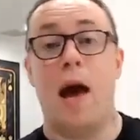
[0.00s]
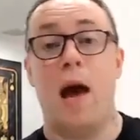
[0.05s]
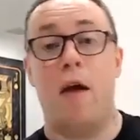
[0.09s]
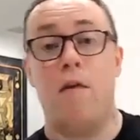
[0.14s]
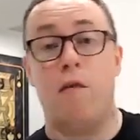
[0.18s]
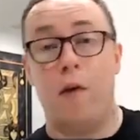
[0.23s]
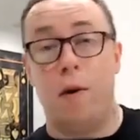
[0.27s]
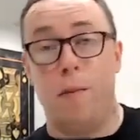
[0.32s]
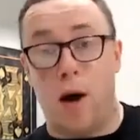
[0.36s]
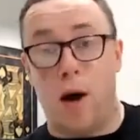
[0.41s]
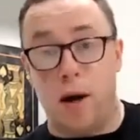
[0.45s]

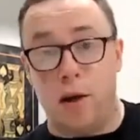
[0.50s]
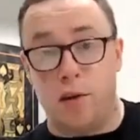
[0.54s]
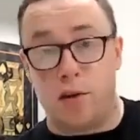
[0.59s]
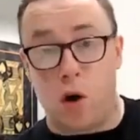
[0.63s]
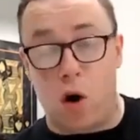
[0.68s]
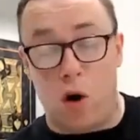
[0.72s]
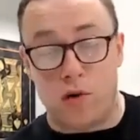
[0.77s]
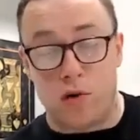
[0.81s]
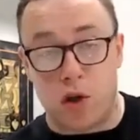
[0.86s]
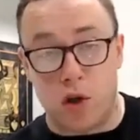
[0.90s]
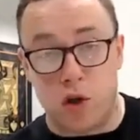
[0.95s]
Everybody's
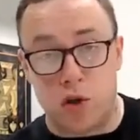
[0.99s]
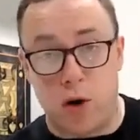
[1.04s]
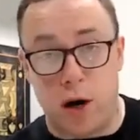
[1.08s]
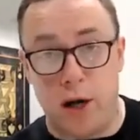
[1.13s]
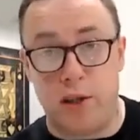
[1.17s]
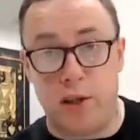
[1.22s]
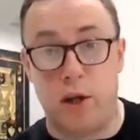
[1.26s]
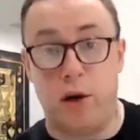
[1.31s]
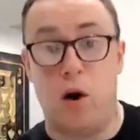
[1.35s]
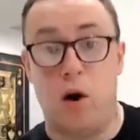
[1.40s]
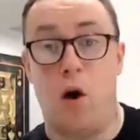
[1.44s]

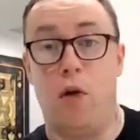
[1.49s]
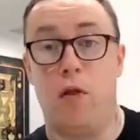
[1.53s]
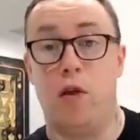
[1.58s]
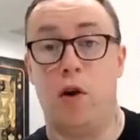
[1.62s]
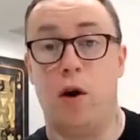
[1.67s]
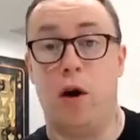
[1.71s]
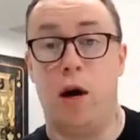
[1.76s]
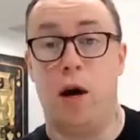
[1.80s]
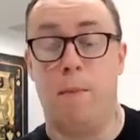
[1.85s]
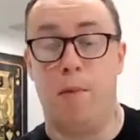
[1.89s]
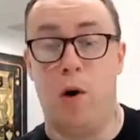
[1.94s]
concentration on
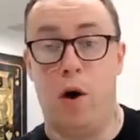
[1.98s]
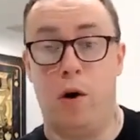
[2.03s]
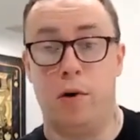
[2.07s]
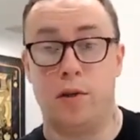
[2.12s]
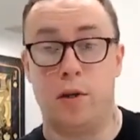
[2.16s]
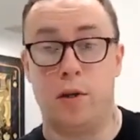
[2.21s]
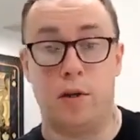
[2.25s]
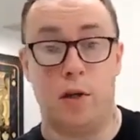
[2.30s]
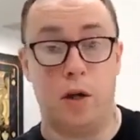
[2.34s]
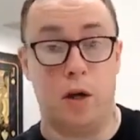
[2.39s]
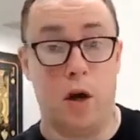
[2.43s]
the
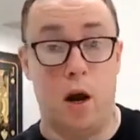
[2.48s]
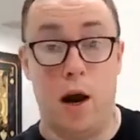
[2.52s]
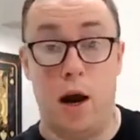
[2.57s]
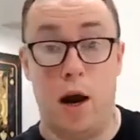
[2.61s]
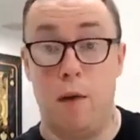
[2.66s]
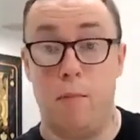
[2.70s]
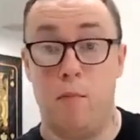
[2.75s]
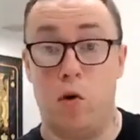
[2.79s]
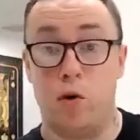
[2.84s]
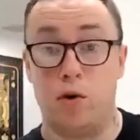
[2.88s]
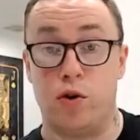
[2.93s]
hypnosis. You go to
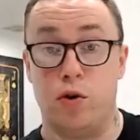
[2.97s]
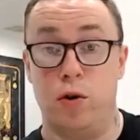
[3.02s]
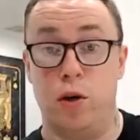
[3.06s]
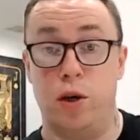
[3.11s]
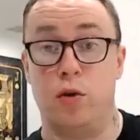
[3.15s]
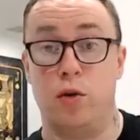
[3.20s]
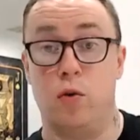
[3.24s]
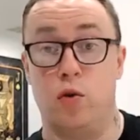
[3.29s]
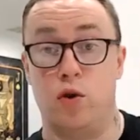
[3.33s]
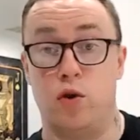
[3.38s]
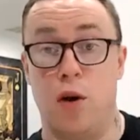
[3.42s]
any more
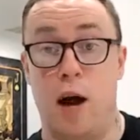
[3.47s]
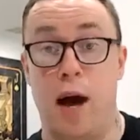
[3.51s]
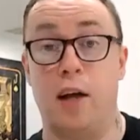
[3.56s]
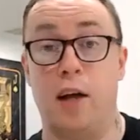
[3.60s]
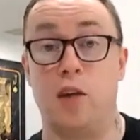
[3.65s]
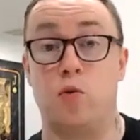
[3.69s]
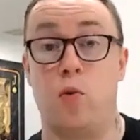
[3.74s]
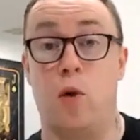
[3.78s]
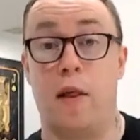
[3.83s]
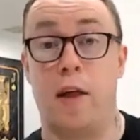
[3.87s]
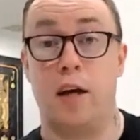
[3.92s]
traditional
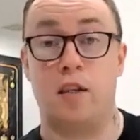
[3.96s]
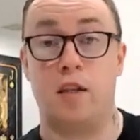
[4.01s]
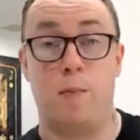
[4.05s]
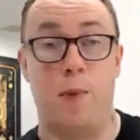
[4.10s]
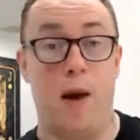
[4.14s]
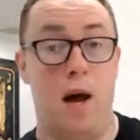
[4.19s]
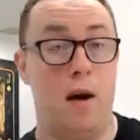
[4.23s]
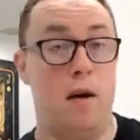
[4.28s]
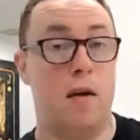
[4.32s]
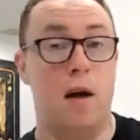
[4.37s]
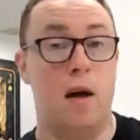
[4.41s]
trainings, what do they
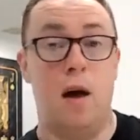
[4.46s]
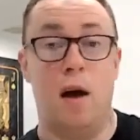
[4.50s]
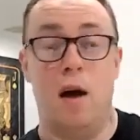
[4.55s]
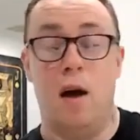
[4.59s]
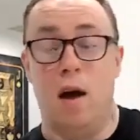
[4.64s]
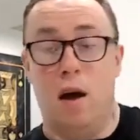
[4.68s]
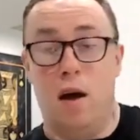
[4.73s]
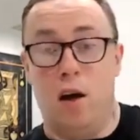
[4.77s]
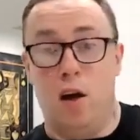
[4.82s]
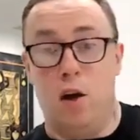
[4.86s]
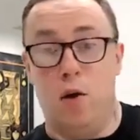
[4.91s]
spend?
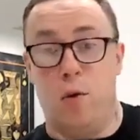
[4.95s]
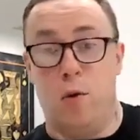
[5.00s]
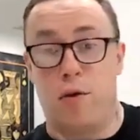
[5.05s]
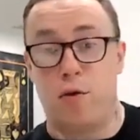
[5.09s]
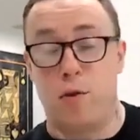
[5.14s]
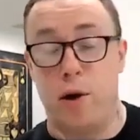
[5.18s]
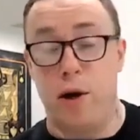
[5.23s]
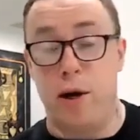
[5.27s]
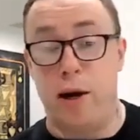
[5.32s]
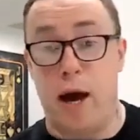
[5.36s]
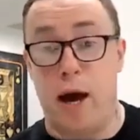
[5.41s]
You do a
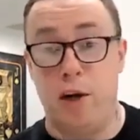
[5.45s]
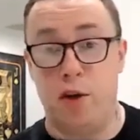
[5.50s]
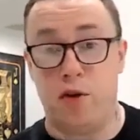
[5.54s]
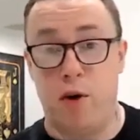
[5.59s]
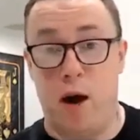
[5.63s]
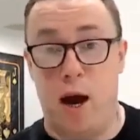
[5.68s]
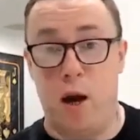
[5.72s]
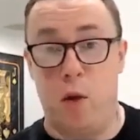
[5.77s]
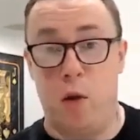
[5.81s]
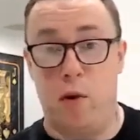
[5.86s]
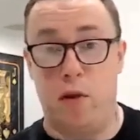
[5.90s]
3-day
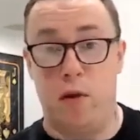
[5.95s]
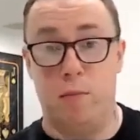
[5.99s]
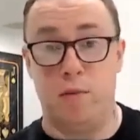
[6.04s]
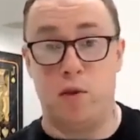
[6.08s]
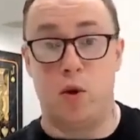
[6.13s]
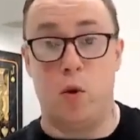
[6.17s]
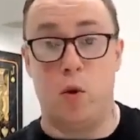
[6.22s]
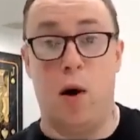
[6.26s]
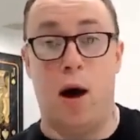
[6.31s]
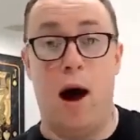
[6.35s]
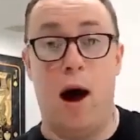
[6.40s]
training with them,
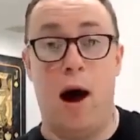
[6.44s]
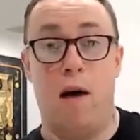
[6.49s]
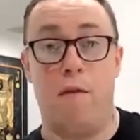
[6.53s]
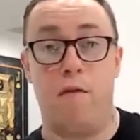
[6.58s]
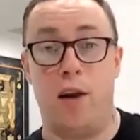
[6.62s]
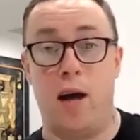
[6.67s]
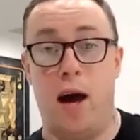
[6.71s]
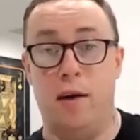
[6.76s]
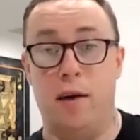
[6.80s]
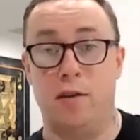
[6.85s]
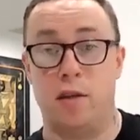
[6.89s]

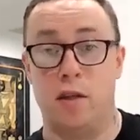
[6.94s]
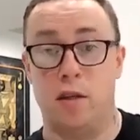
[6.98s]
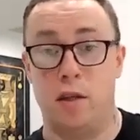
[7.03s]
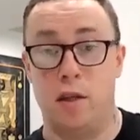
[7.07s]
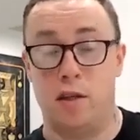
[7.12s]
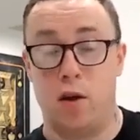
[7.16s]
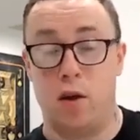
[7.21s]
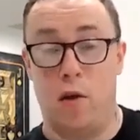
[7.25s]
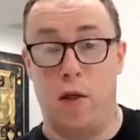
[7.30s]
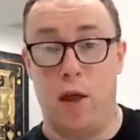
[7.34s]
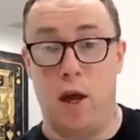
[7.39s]
2.5 days is
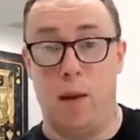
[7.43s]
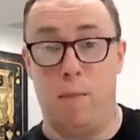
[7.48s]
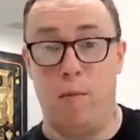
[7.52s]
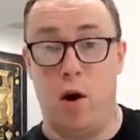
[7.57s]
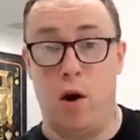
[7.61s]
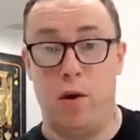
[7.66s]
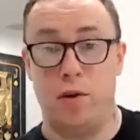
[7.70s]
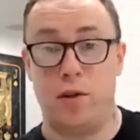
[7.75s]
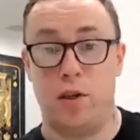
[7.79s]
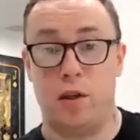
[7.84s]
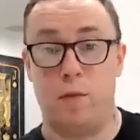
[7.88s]
just on the
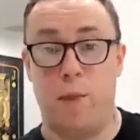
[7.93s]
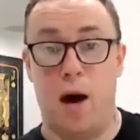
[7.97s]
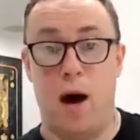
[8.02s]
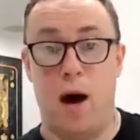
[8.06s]
hypnosis